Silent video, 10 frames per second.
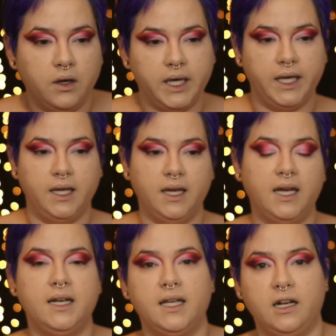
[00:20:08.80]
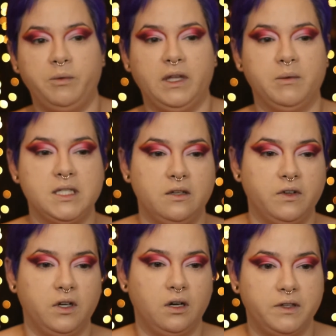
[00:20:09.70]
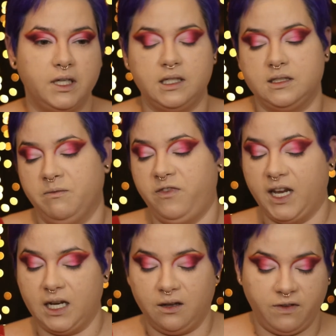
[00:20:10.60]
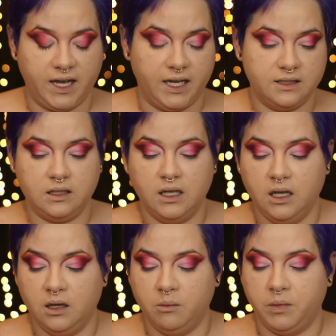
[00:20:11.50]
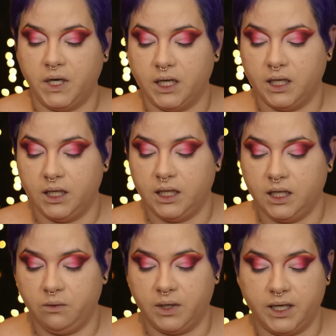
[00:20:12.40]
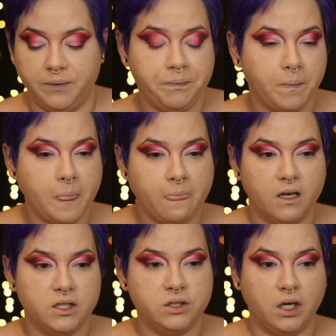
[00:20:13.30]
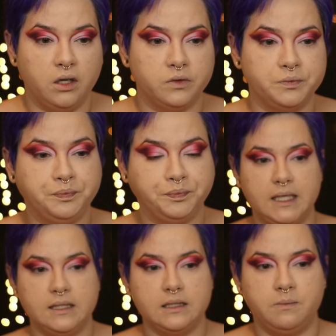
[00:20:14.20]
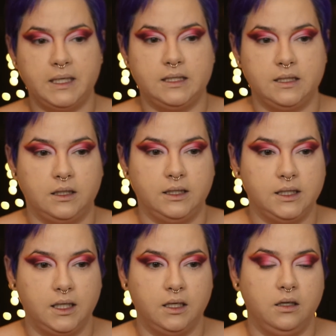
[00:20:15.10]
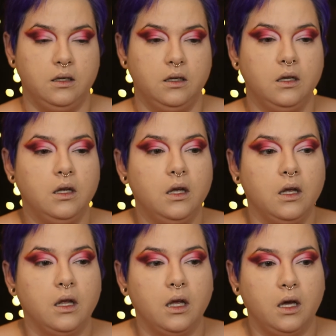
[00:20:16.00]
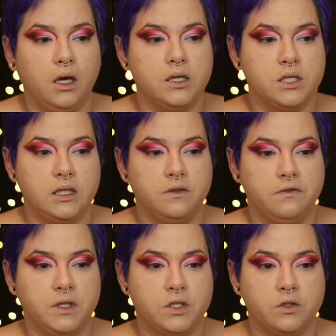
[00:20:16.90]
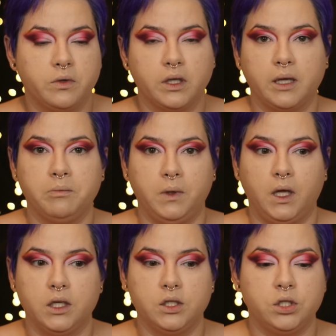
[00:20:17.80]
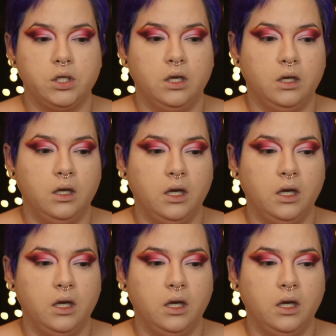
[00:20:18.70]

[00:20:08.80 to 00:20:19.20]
Okay, had to get up and get myself a coffee because I'm fading fast. But anyway, so base is basically done. I just need to finish doing like blush.